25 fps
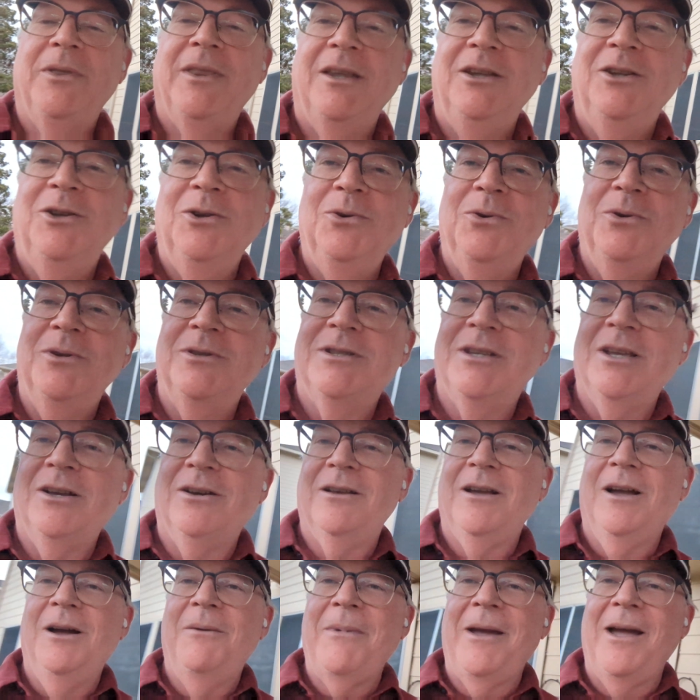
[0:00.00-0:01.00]
what they do is
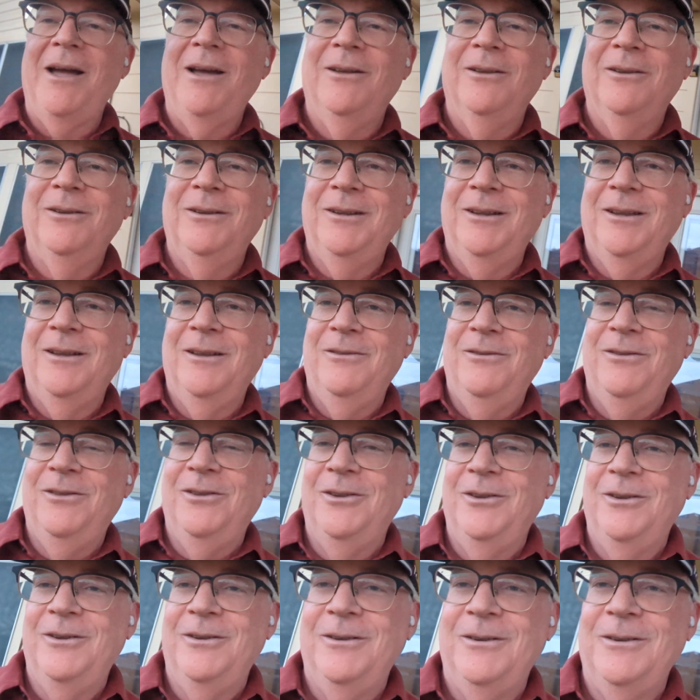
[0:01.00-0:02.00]
they'll come out of
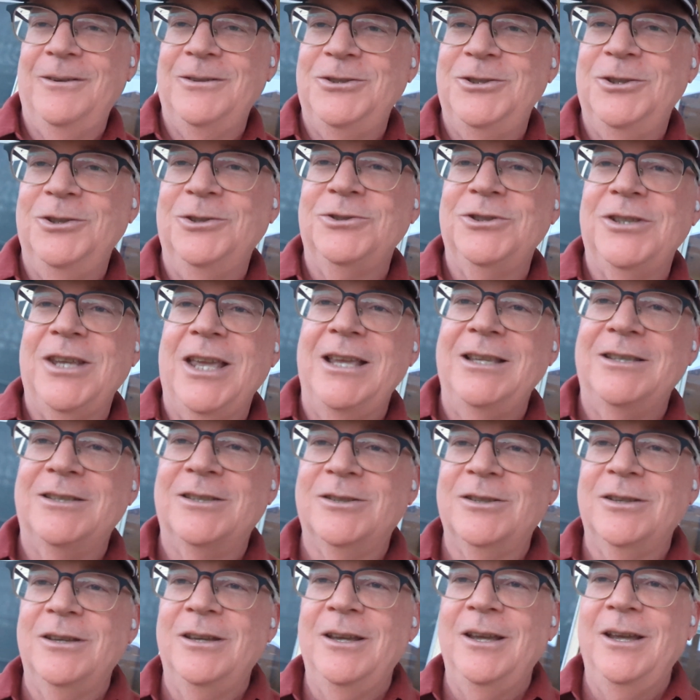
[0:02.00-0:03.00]
she'll say
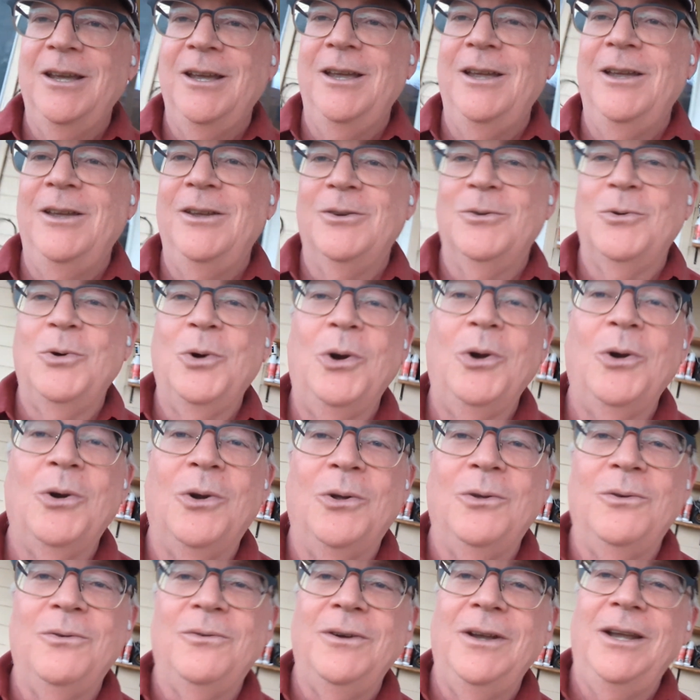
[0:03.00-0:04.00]

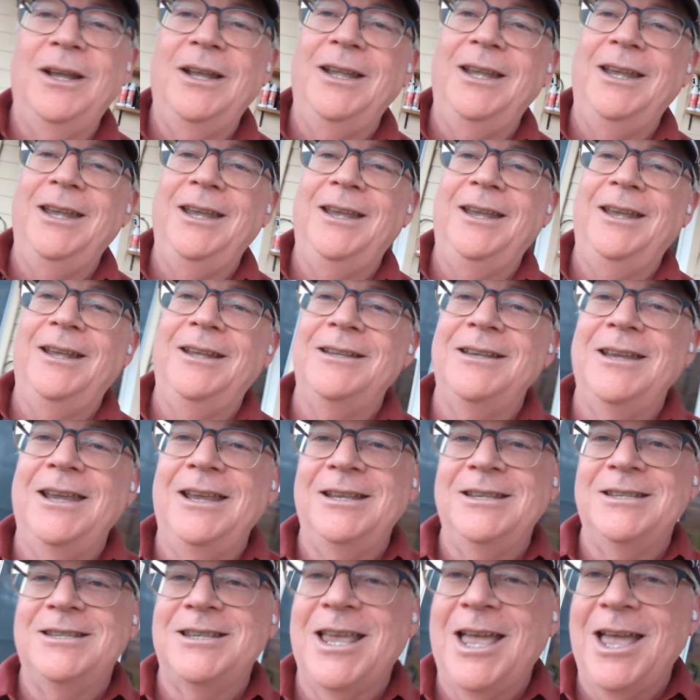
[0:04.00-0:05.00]
squirrel
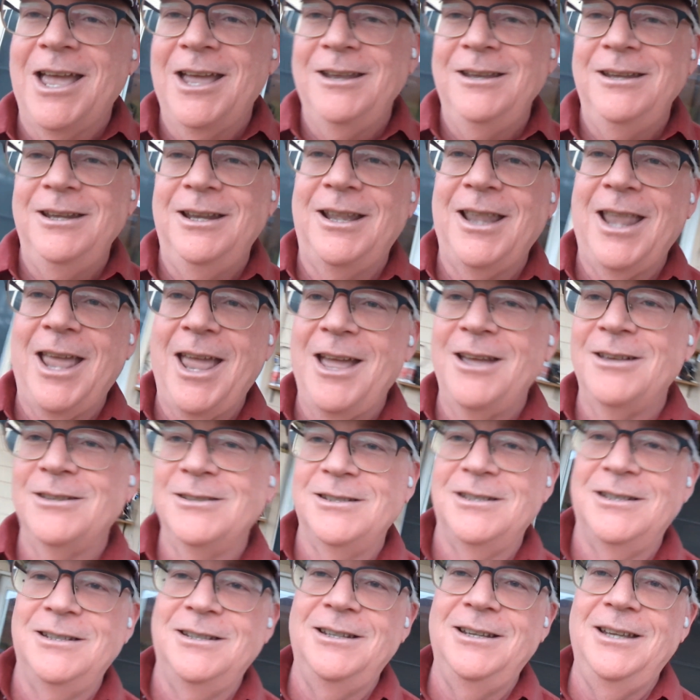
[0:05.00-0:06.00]
inside in the
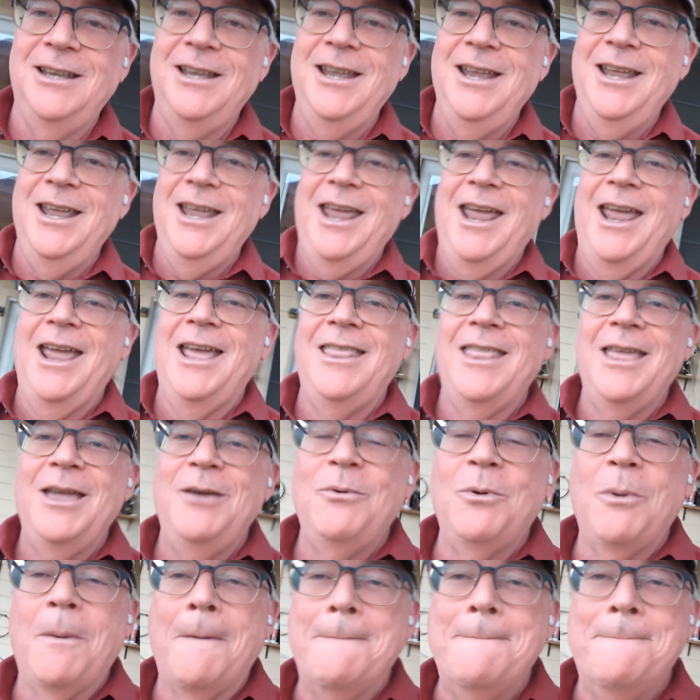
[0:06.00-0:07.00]
house, and they
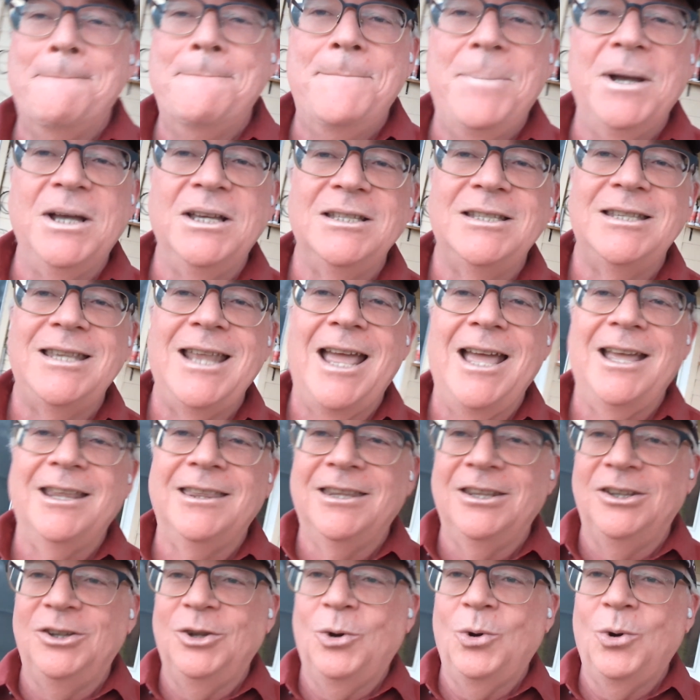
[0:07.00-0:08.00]
will bust
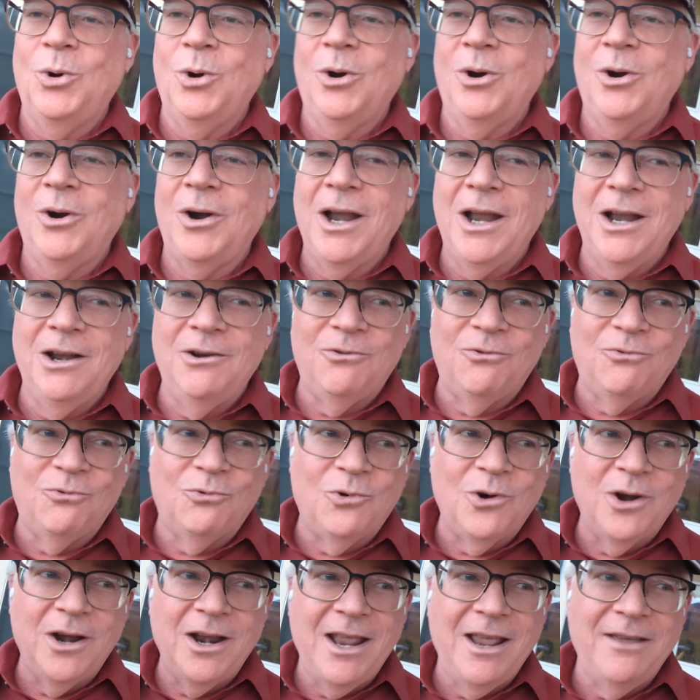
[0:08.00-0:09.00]
out the door
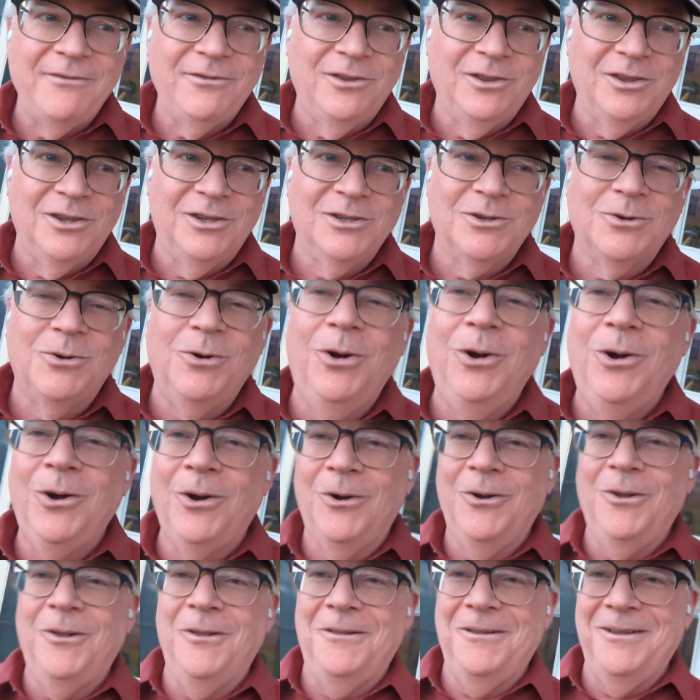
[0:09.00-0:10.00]
and run after the
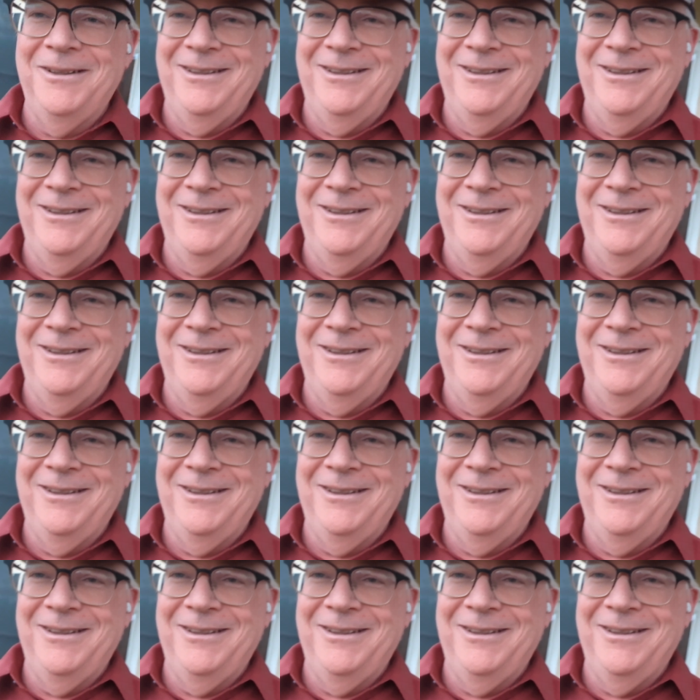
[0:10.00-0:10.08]
squirrel.